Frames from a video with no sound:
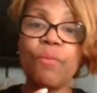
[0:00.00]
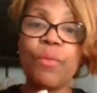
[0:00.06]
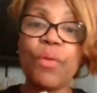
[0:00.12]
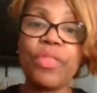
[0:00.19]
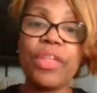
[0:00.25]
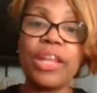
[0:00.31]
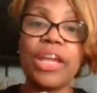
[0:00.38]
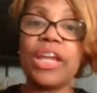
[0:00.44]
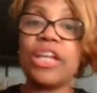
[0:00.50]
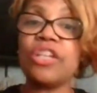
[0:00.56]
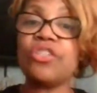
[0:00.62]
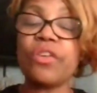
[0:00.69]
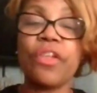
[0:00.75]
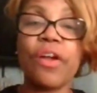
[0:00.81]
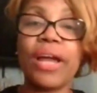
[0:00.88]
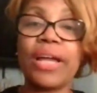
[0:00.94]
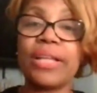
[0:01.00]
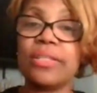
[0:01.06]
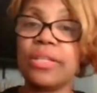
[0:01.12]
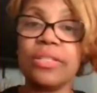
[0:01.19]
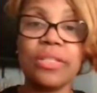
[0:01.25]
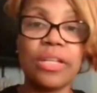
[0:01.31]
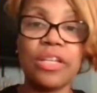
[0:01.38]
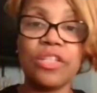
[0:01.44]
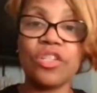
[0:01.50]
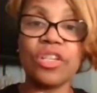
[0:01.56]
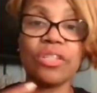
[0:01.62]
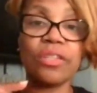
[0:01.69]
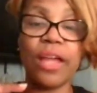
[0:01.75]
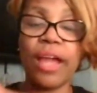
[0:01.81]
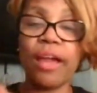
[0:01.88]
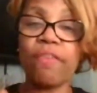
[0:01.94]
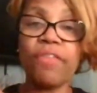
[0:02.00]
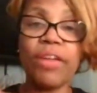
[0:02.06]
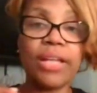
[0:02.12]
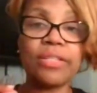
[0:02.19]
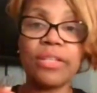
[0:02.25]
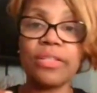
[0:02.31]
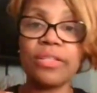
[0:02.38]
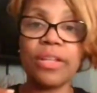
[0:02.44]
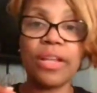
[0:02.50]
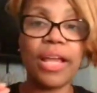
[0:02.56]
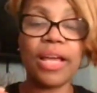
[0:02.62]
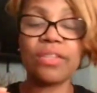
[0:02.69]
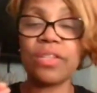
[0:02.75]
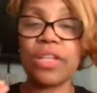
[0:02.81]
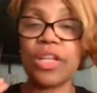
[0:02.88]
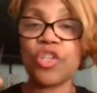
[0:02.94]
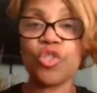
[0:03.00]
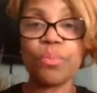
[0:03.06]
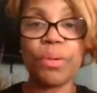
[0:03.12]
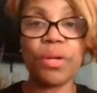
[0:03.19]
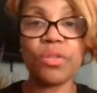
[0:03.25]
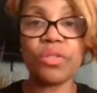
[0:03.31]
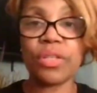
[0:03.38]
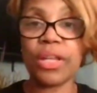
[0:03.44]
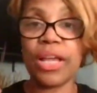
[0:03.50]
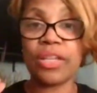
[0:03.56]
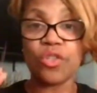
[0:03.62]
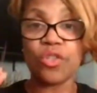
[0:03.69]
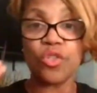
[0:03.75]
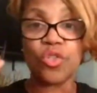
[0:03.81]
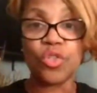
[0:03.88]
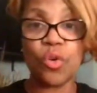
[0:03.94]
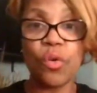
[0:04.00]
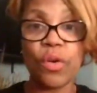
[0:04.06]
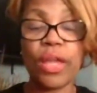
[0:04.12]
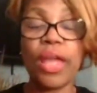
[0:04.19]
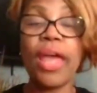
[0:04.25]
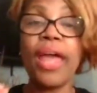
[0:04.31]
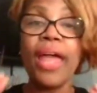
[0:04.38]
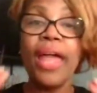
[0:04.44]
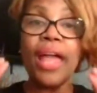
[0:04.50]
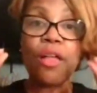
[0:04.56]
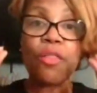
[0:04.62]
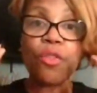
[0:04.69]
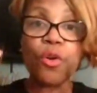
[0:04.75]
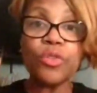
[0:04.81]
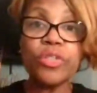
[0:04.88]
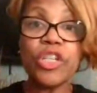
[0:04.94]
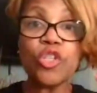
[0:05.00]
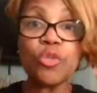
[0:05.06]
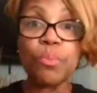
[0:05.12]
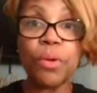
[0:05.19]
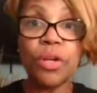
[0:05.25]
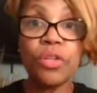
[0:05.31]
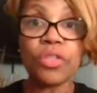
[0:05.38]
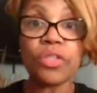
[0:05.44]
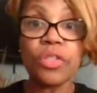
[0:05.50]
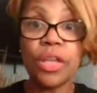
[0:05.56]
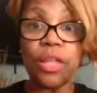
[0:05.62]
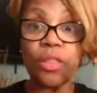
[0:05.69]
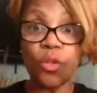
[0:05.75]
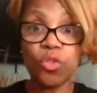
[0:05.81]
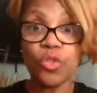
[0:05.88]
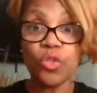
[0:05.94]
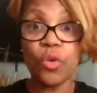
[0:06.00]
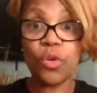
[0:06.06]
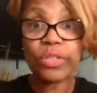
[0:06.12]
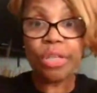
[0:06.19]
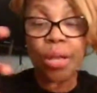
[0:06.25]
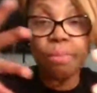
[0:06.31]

within each of their identities, because every identity has an experience and it has a story, and those experiences and those stories